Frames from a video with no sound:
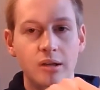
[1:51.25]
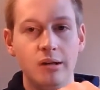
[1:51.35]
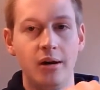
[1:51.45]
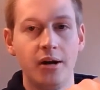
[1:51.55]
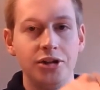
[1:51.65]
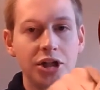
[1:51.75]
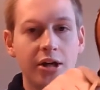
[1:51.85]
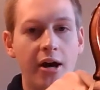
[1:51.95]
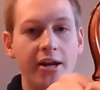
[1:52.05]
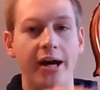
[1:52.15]
large
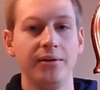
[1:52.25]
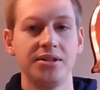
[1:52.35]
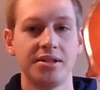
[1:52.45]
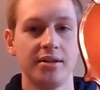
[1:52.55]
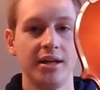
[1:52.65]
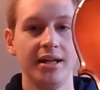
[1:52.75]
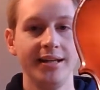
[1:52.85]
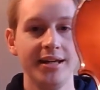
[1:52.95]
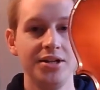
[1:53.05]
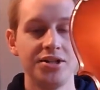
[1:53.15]
cutouts in
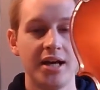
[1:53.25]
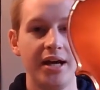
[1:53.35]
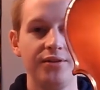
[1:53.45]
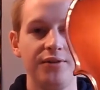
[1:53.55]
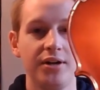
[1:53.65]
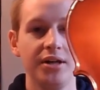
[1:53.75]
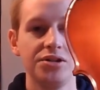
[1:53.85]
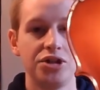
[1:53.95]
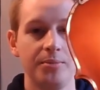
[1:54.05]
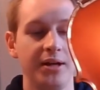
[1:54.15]
each side of your
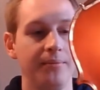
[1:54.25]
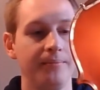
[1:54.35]
instrument.